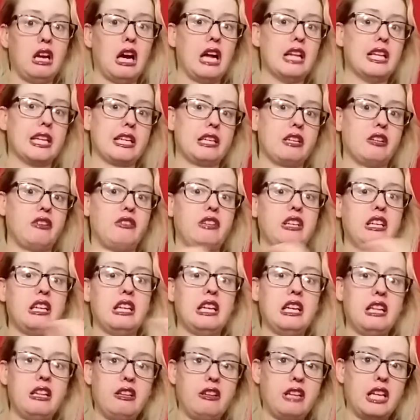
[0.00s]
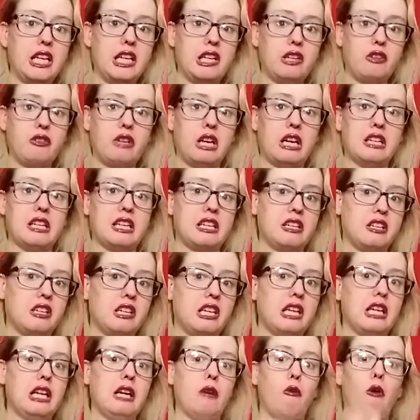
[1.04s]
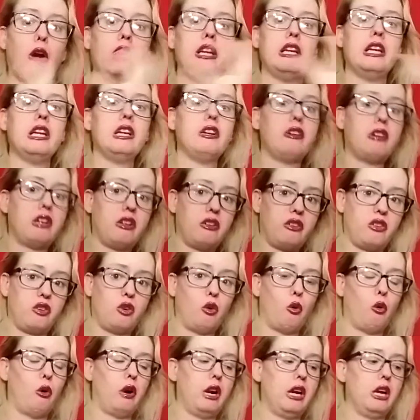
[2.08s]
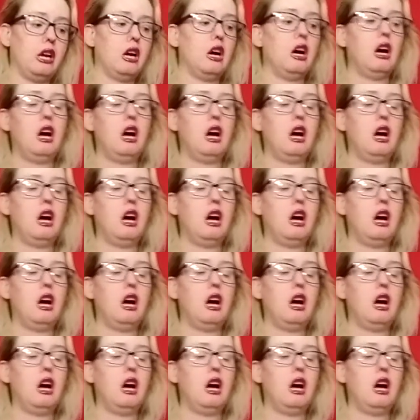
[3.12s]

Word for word: I like to see in things. I like to get right into the story.